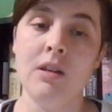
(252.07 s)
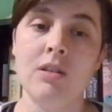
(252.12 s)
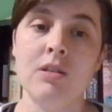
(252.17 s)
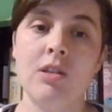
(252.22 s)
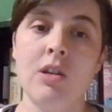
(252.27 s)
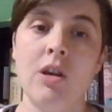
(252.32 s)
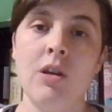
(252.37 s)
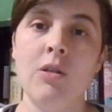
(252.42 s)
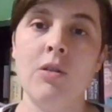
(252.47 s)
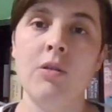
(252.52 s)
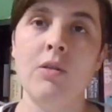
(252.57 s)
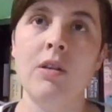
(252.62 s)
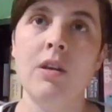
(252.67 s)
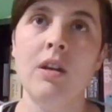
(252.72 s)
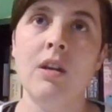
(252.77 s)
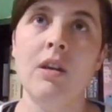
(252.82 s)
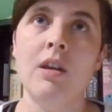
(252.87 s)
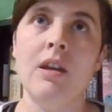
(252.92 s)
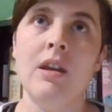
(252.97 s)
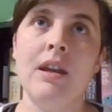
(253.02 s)
So
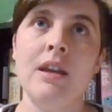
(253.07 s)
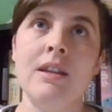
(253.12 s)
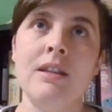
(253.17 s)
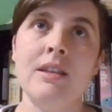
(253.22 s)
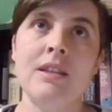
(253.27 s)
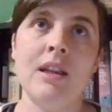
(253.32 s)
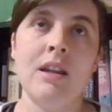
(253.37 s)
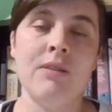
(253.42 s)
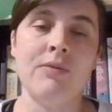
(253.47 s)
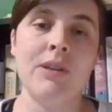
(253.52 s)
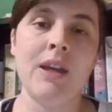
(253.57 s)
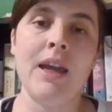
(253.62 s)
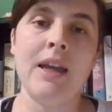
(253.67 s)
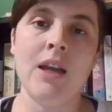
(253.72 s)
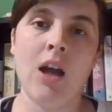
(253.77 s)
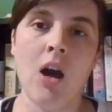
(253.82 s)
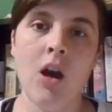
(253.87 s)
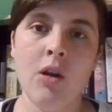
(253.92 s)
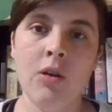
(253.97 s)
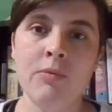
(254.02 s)
instead of
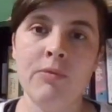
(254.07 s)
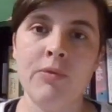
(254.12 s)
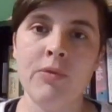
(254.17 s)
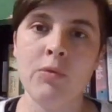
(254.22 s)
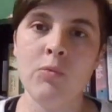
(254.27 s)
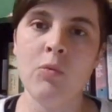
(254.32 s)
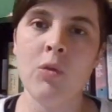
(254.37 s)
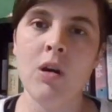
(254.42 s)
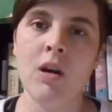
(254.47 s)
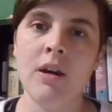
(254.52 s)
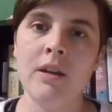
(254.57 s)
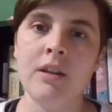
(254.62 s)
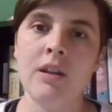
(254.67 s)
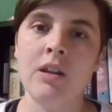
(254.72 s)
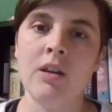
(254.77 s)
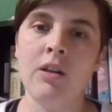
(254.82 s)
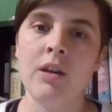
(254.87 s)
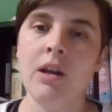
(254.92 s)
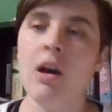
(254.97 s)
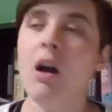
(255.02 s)
getting home from work
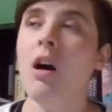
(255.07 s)
and going,